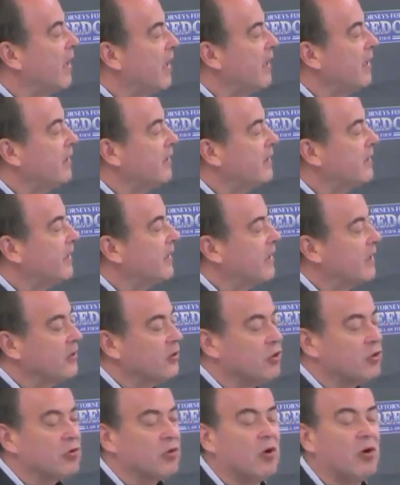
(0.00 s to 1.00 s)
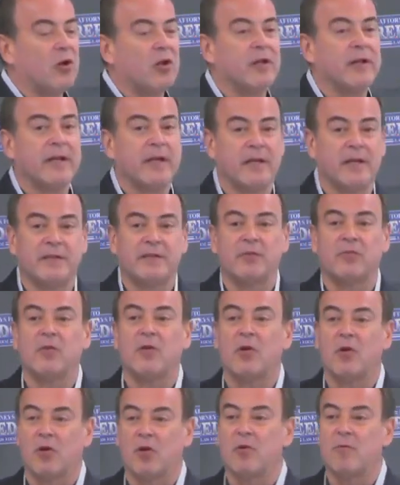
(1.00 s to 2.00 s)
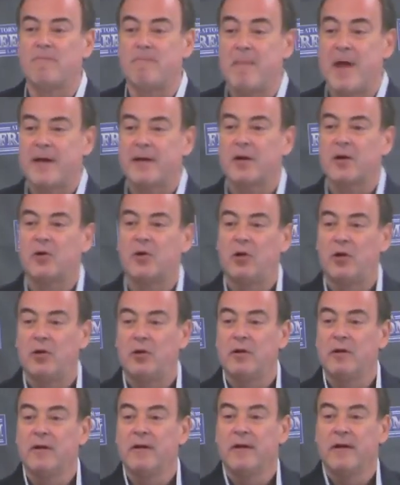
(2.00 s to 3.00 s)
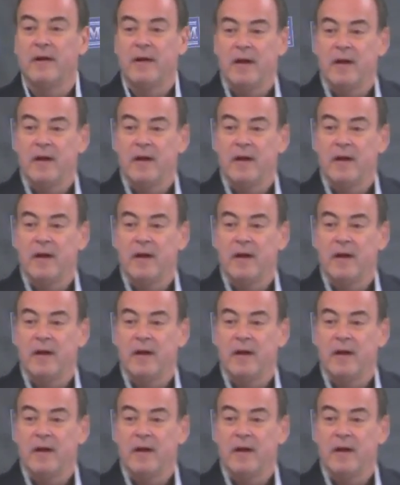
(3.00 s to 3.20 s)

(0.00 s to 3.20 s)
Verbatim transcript: right to control his or her medical